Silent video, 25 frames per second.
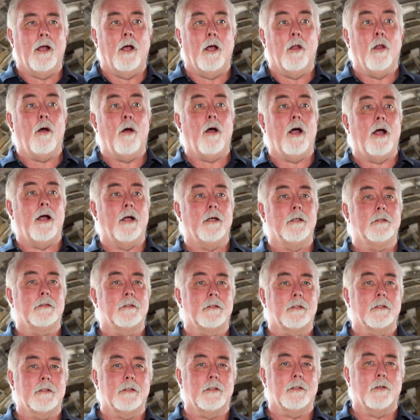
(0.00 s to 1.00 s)
Aloha!
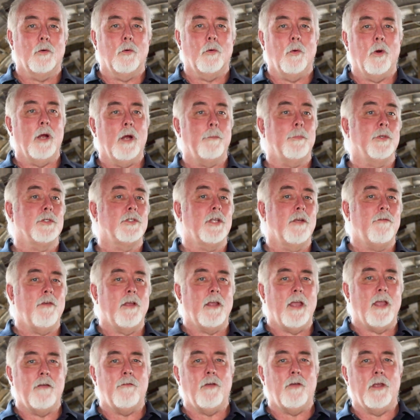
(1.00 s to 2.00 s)
We're at
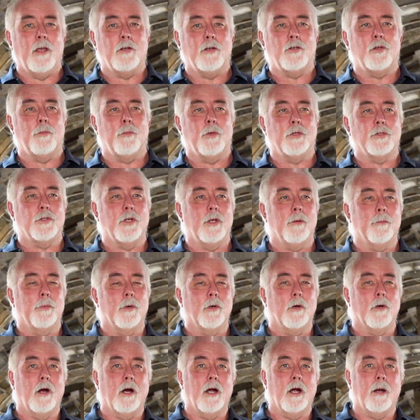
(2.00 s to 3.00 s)
Pacific Aviation Museum,
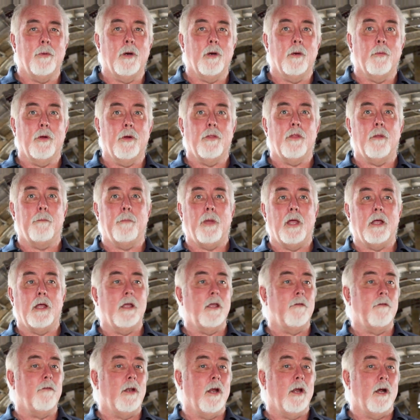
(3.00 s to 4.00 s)
Pearl Harbor. We're in the
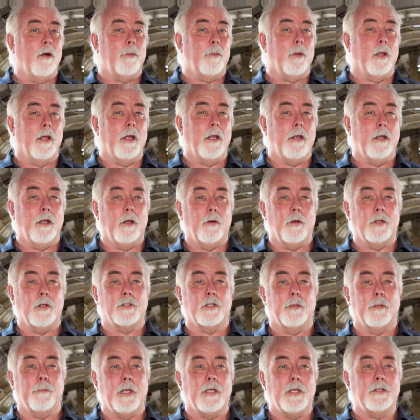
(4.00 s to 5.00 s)
belly of an airplane known
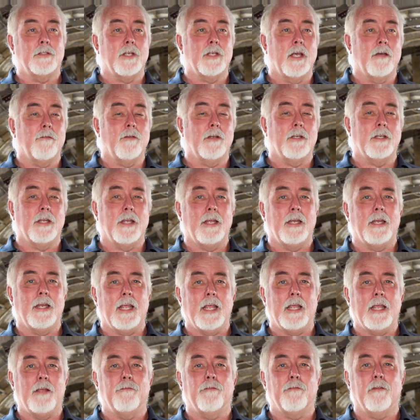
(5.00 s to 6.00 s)
as the
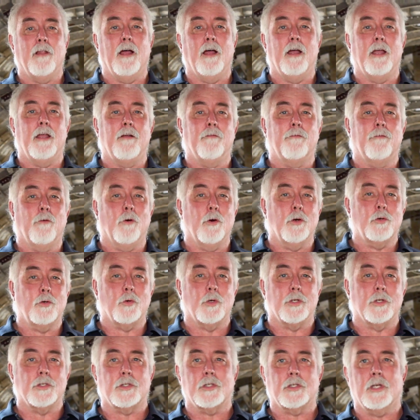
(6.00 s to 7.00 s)
B-17E Flying
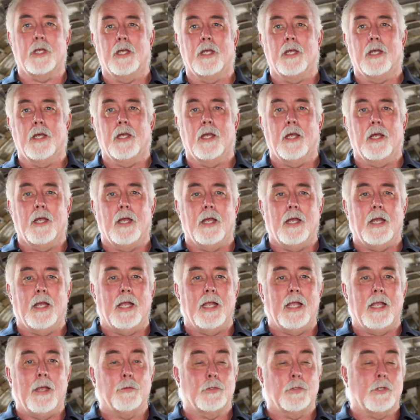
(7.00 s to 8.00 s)
Fortress.
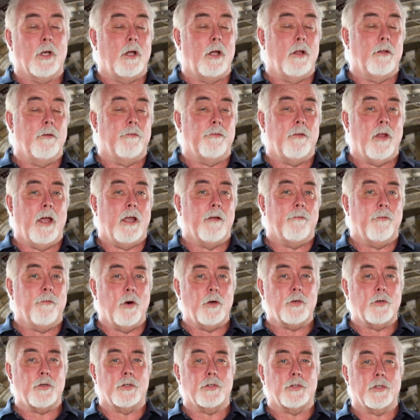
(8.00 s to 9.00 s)
It was called the Flying
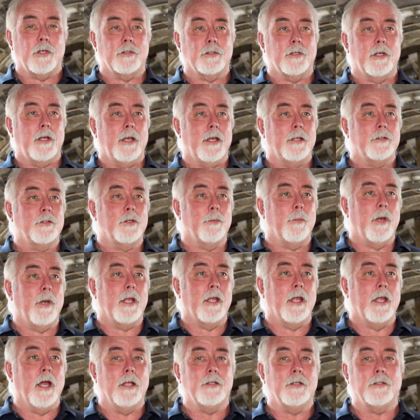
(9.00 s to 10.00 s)
Fortress because it had so many
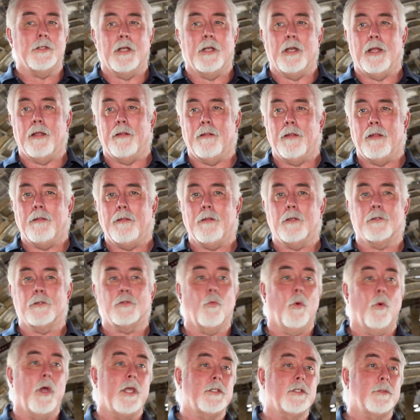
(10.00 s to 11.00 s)
guns in it, and in
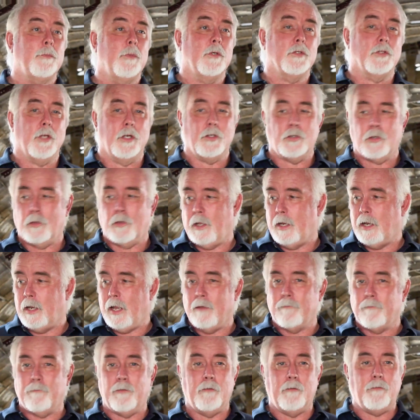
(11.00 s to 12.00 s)
this waist position they'd
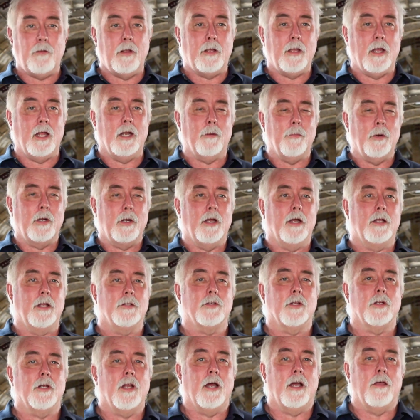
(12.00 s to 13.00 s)
have 50 caliber
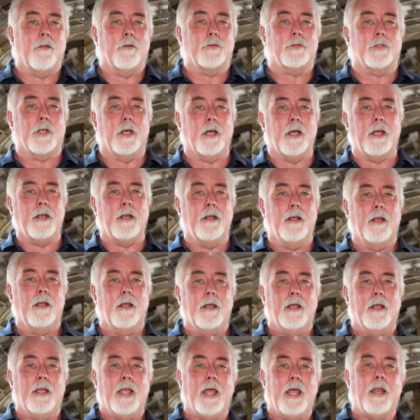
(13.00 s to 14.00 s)
guns on either side,
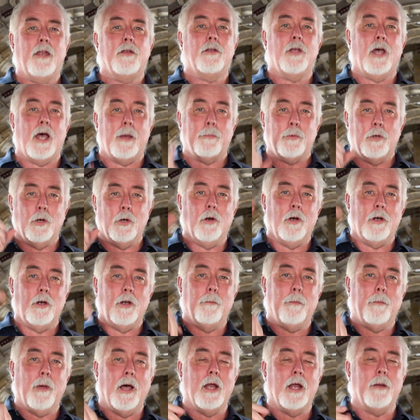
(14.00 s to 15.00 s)
and a top turret and
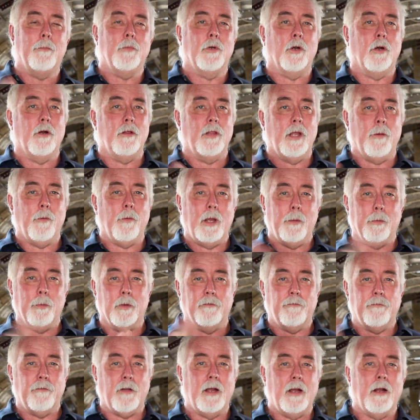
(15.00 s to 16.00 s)
a bottom turret, and they were able
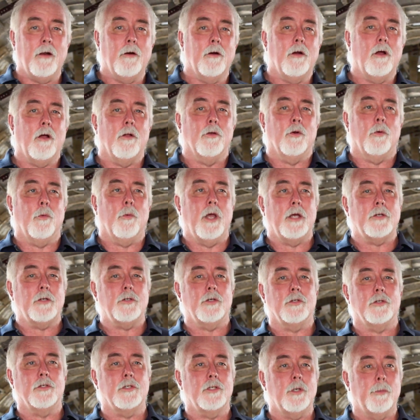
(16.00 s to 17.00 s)
to fire in all
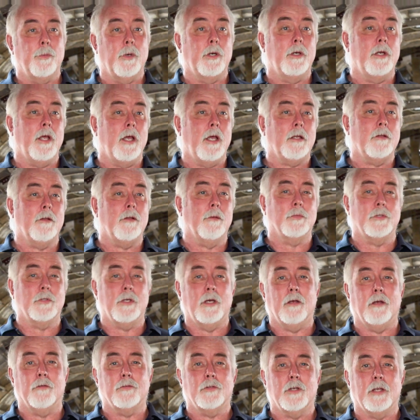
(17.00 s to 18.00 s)
directions to protect
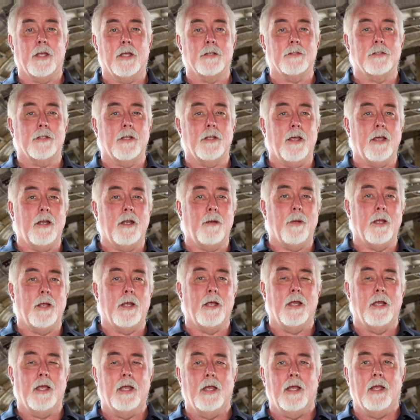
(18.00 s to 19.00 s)
themselves against the enemy.
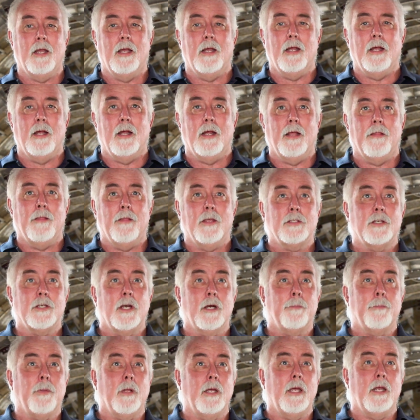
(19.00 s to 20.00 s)
This
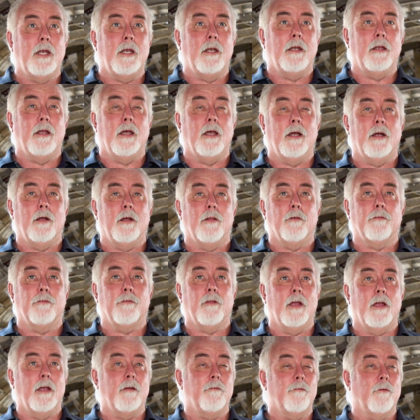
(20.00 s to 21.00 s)
airplane, the
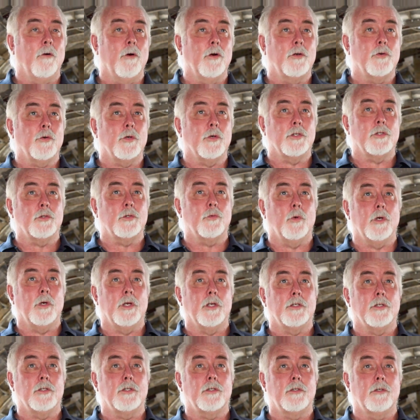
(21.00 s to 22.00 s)
Flying Fortress,
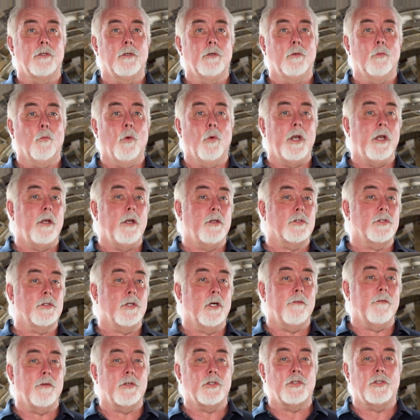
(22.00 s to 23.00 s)
went into
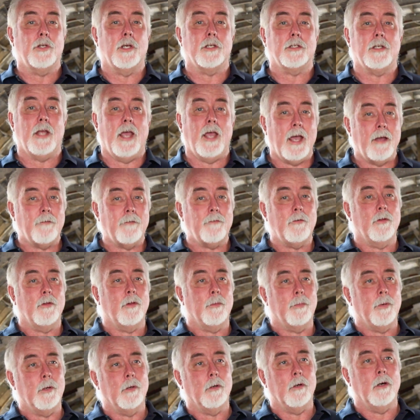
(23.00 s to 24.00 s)
service just after
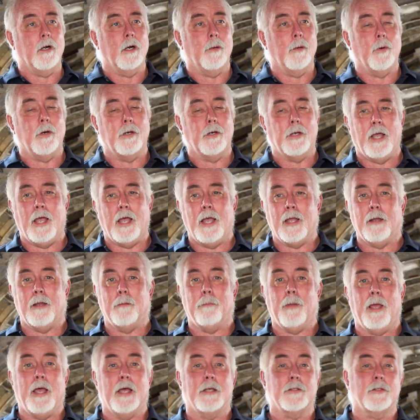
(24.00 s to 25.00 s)
the Pearl Harbor attack. It
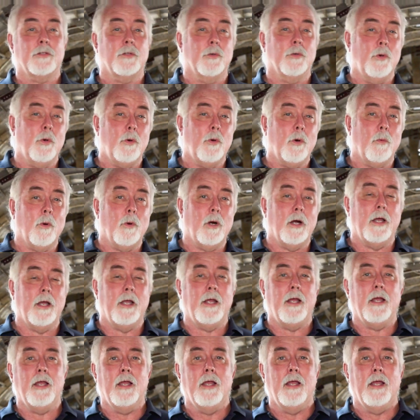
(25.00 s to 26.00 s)
passed through Hawaii